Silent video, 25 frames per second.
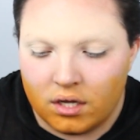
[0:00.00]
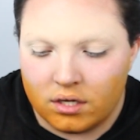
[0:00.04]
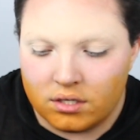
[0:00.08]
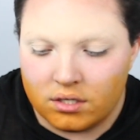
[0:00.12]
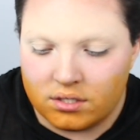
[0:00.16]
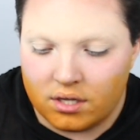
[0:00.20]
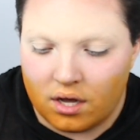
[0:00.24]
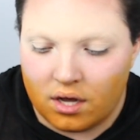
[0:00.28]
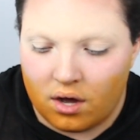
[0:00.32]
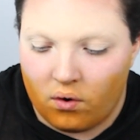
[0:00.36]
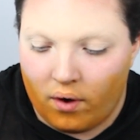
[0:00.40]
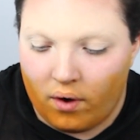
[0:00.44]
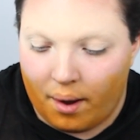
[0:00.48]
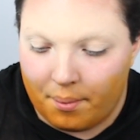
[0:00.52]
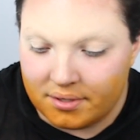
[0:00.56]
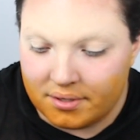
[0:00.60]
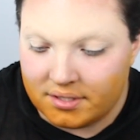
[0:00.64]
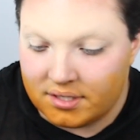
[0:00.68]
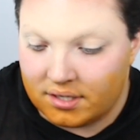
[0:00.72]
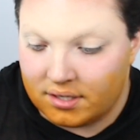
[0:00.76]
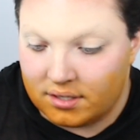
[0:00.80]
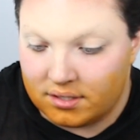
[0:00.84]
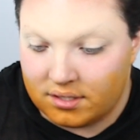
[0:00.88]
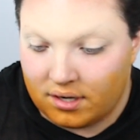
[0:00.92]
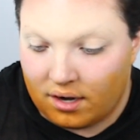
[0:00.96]
So I'm
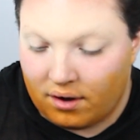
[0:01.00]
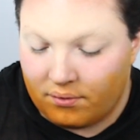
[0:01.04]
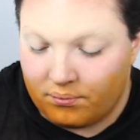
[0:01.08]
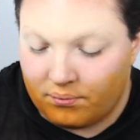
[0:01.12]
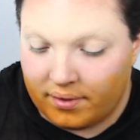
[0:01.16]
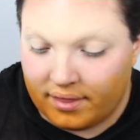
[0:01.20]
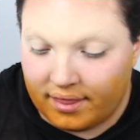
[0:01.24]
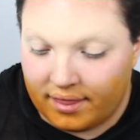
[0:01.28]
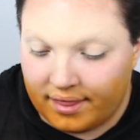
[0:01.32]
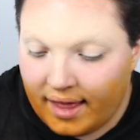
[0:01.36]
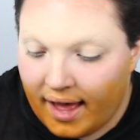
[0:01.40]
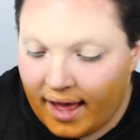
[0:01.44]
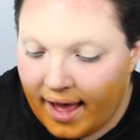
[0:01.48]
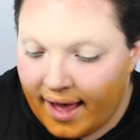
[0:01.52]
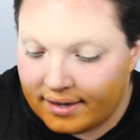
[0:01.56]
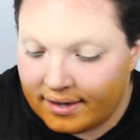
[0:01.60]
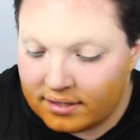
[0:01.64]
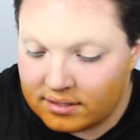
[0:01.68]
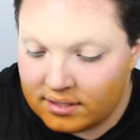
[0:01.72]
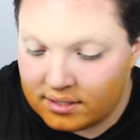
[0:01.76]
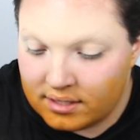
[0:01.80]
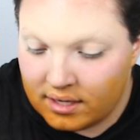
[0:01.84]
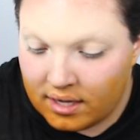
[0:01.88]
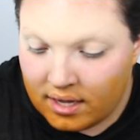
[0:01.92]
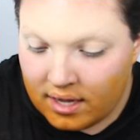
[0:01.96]
just going to start off with
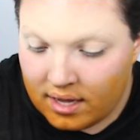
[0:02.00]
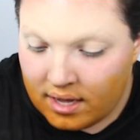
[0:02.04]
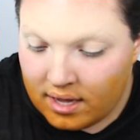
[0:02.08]
that.